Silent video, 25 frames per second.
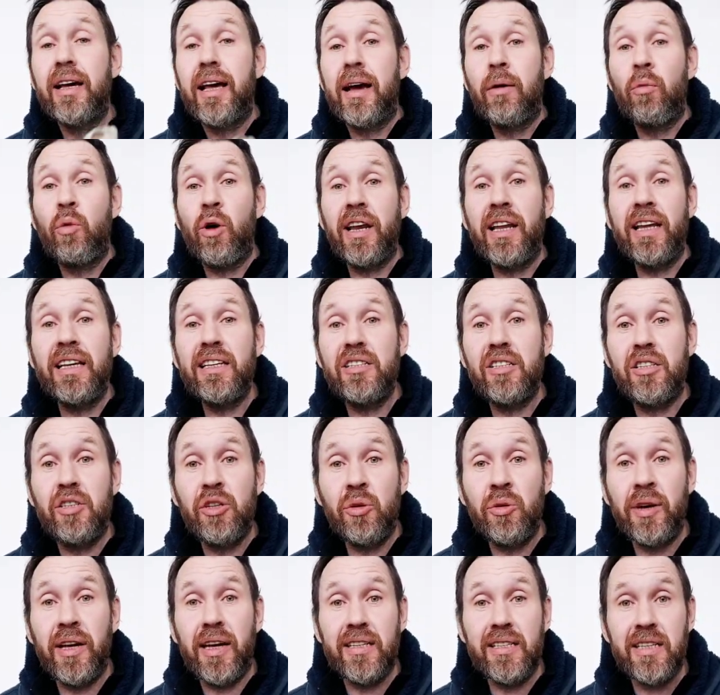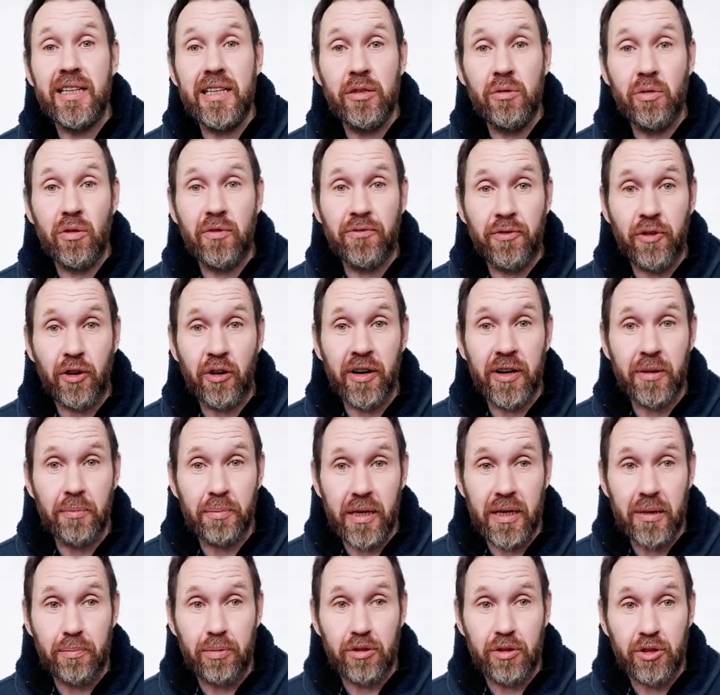And what he's doing is he's referring
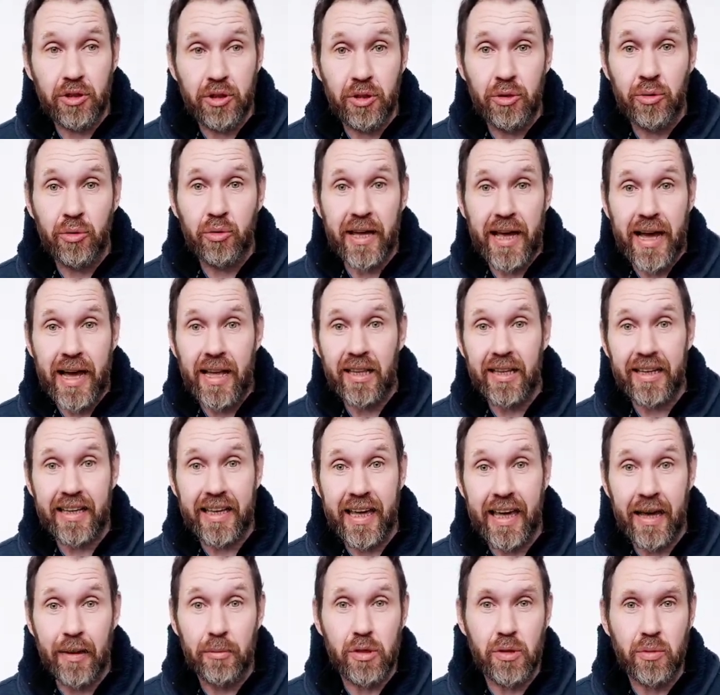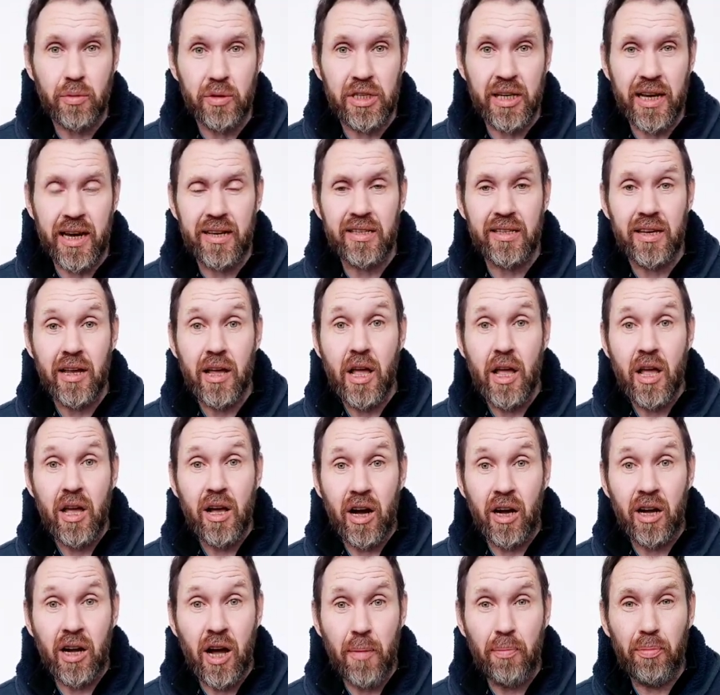people to Gala Games, which has
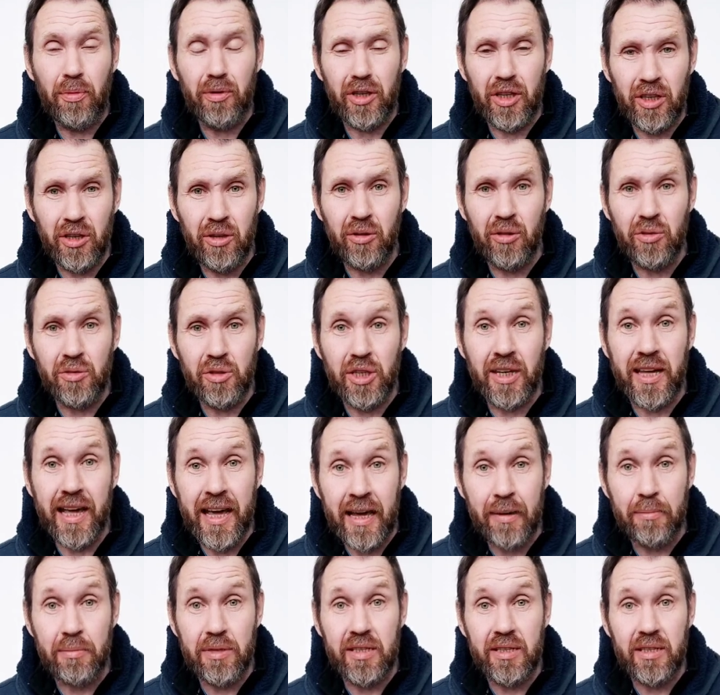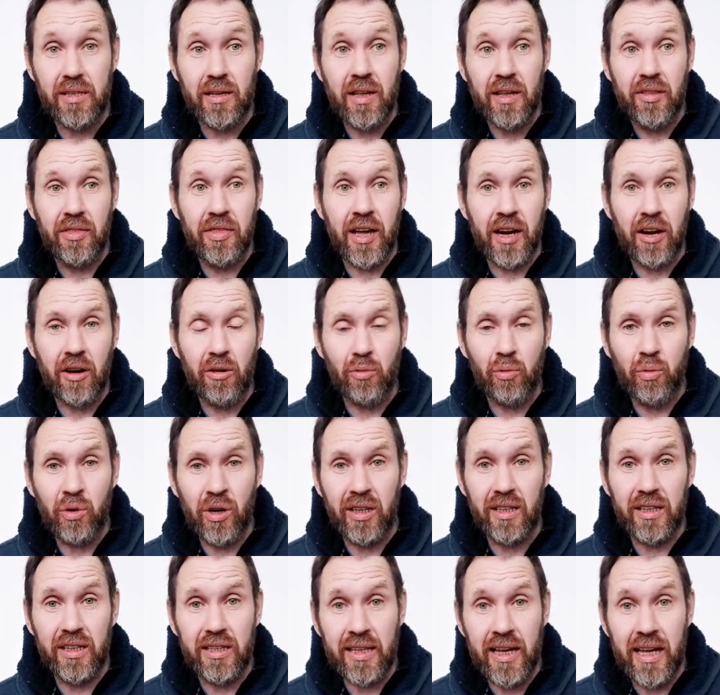a couple huge games that are
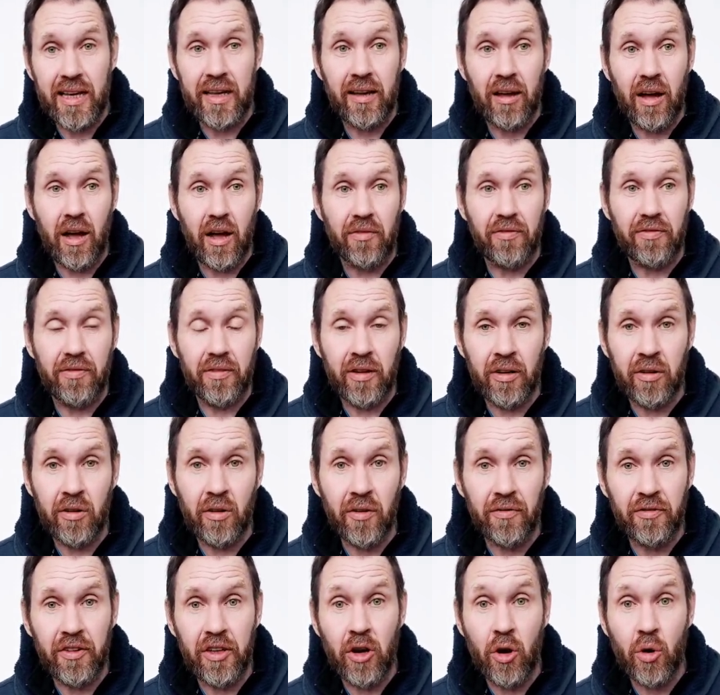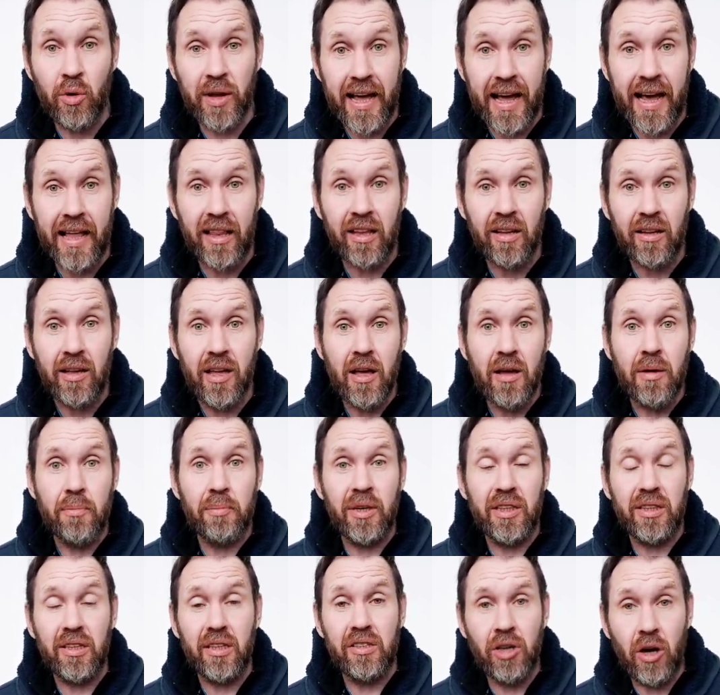really taking off. I don't know if you know Gala,
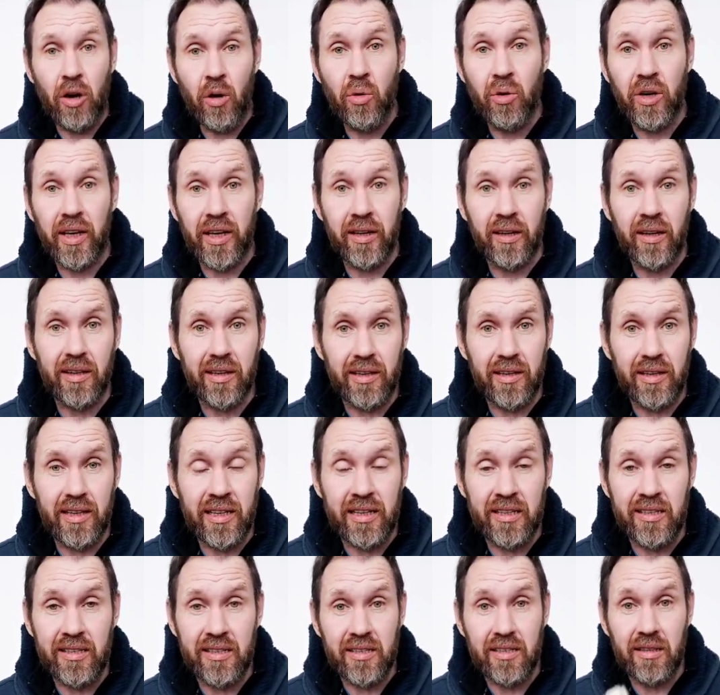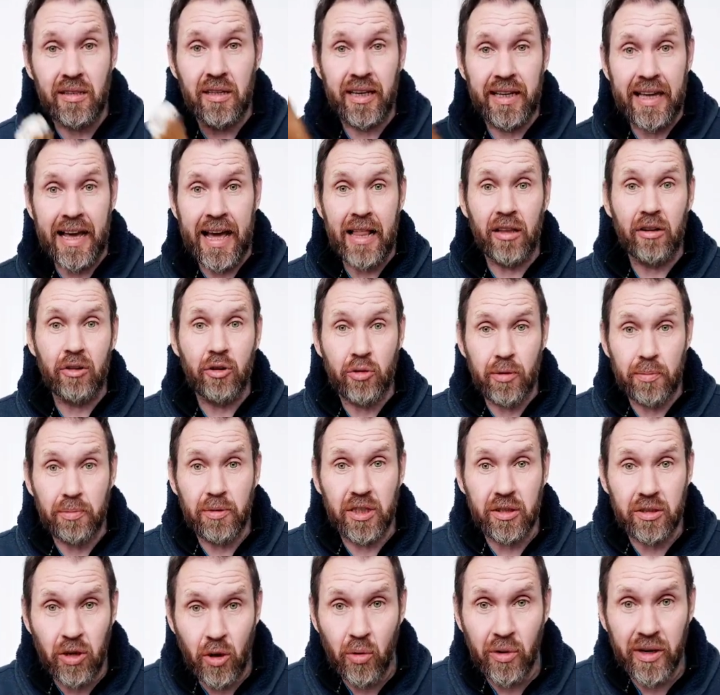but the token is, the Gala
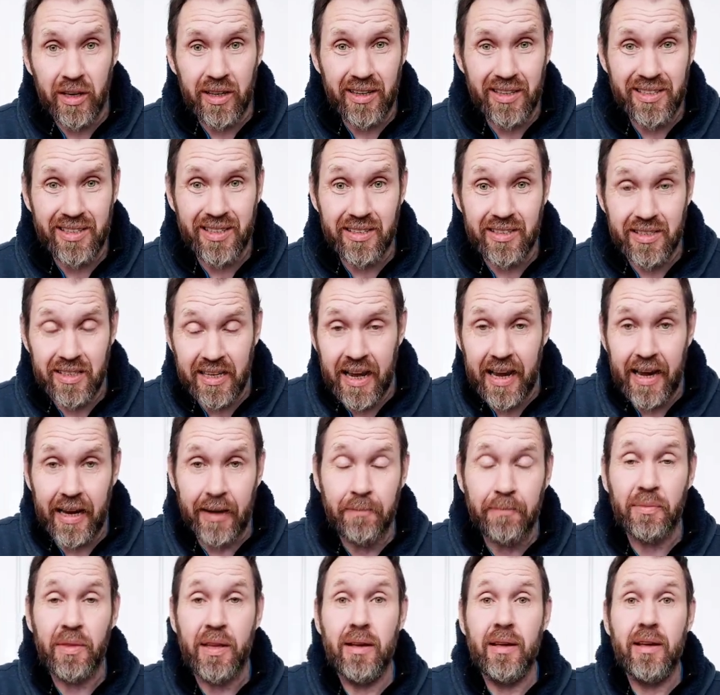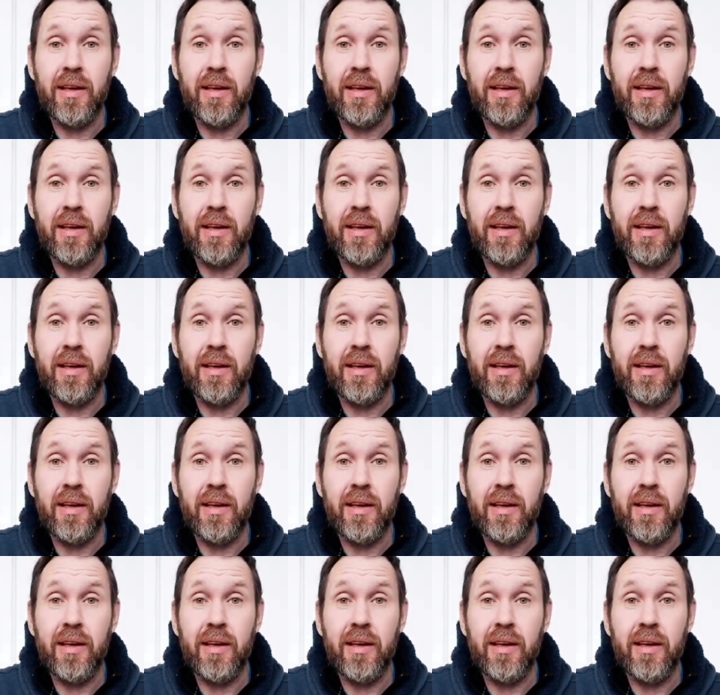Crypto token is insane.